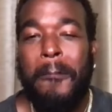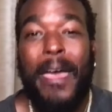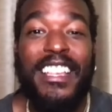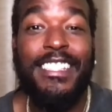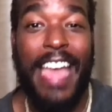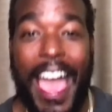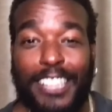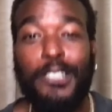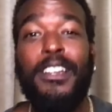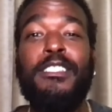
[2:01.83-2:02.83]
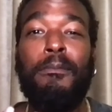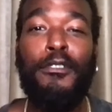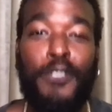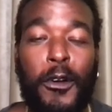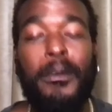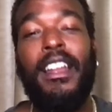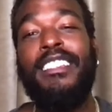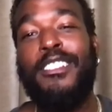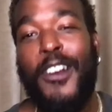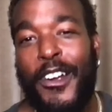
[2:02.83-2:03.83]
as an actor as a performer
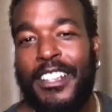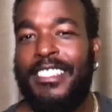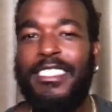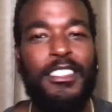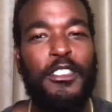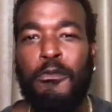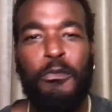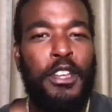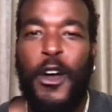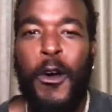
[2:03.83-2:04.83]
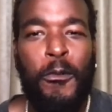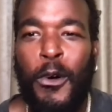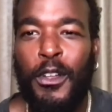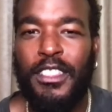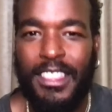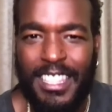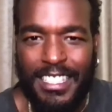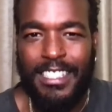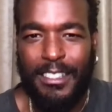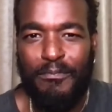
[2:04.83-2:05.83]
as an artist we all want this